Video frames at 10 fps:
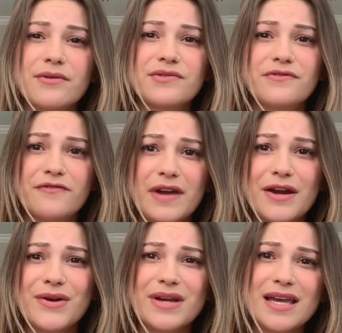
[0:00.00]
I was
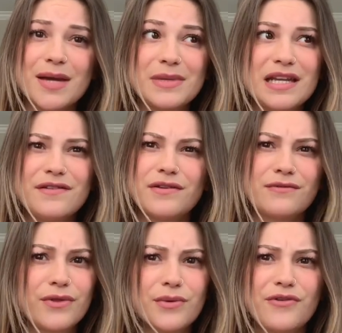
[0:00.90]

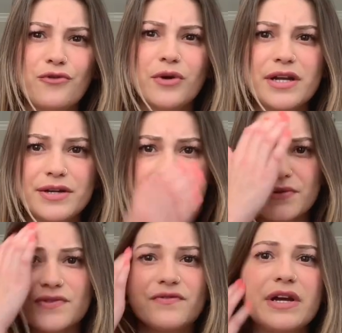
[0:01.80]
even 3-4 years, it
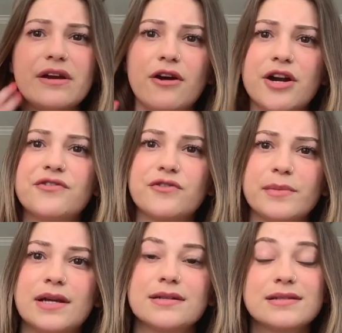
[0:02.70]
was very hard for
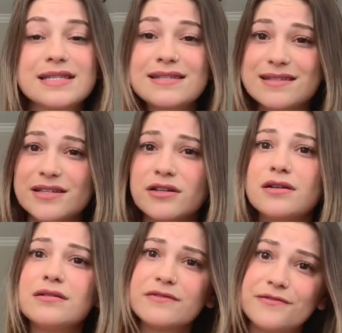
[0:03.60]
me. It's
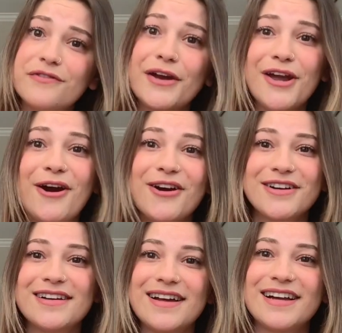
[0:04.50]
still very
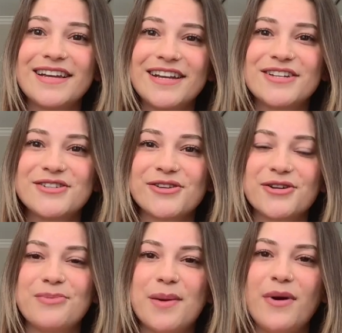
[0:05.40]
hard getting to
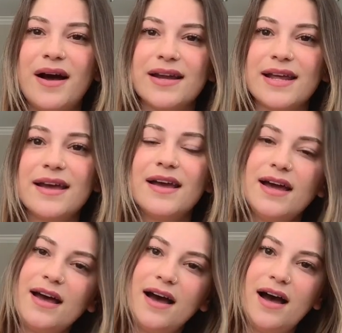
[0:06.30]
learn my body.
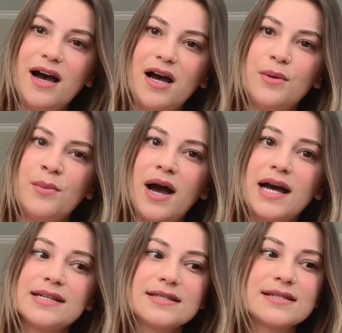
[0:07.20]

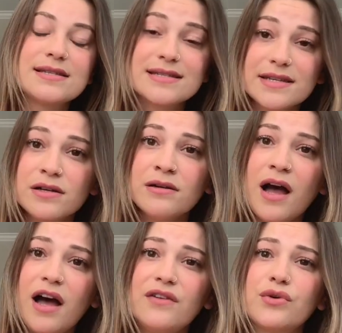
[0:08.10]
I still
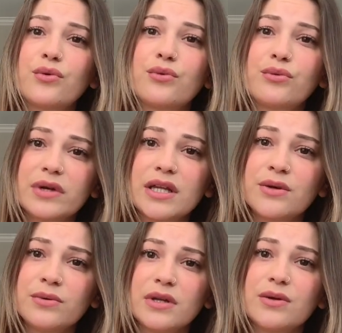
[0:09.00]
have a
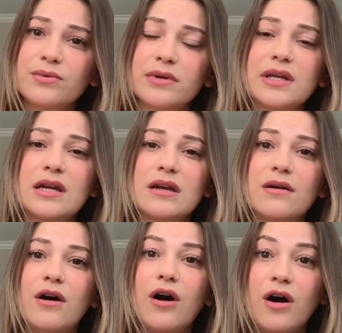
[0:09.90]
really, really, really
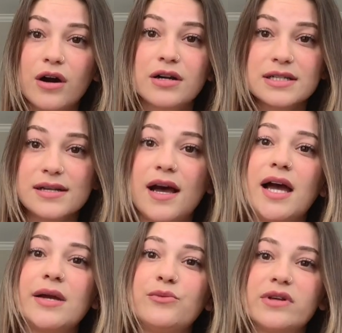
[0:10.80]
hard
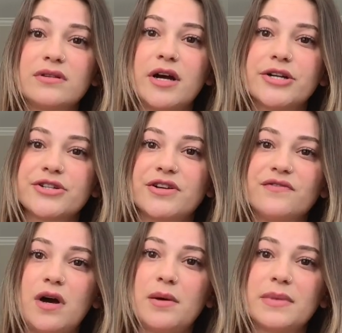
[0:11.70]
time with nausea
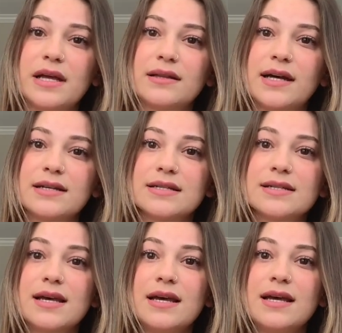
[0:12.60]
and vomiting. That
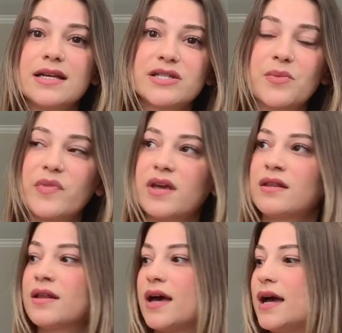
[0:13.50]
is
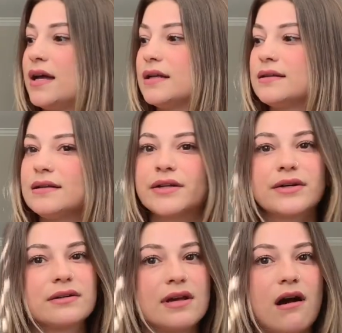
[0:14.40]
something that
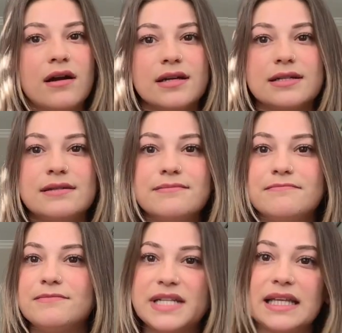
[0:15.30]
literally on a
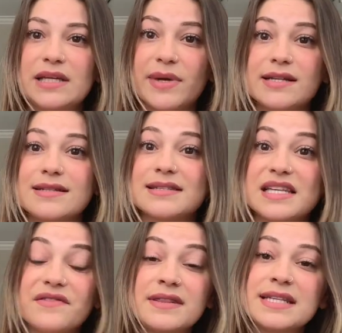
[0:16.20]
daily basis,
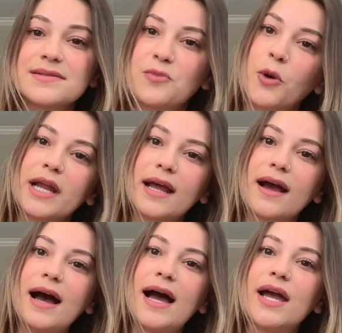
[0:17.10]
even this
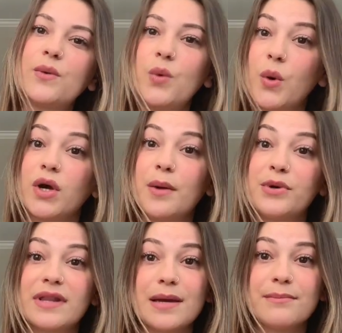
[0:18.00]
morning, I woke up
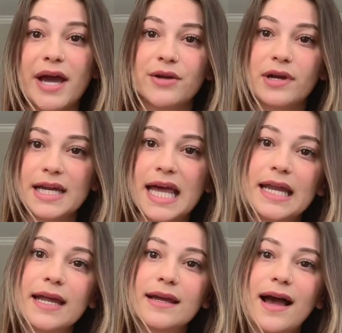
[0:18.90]
with a migraine
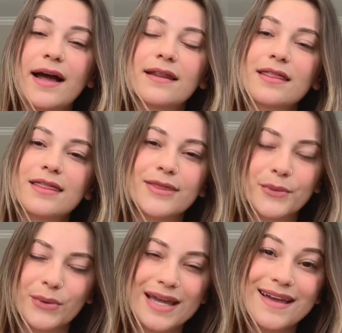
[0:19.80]
headache at
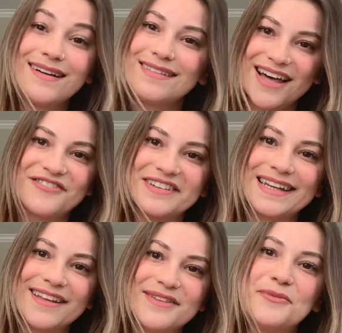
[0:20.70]

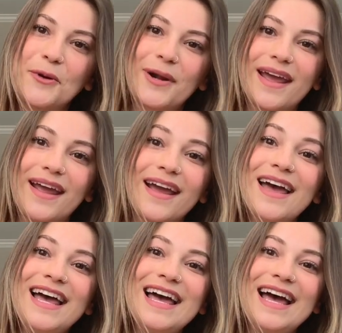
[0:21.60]
3:11 in the morning,
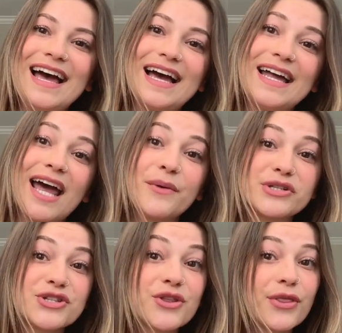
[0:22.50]
and I
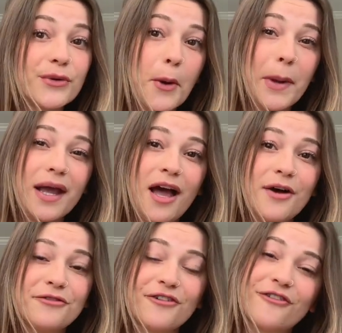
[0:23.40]
was throwing
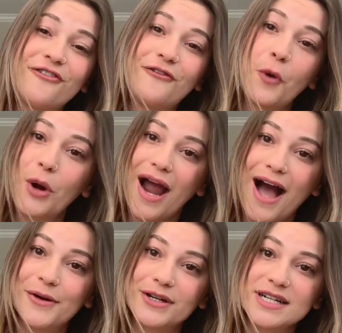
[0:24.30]
up for 4
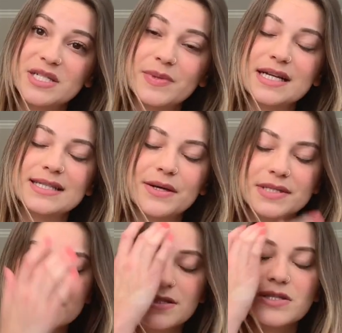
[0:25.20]
hours because I
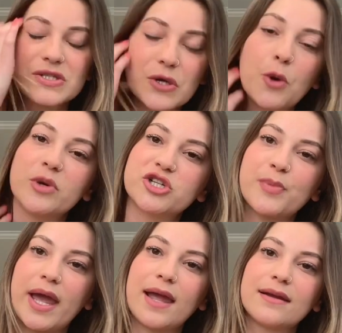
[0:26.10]
was in so
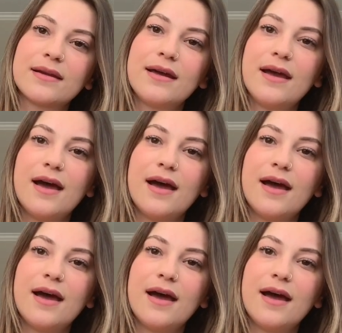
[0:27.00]
much pain.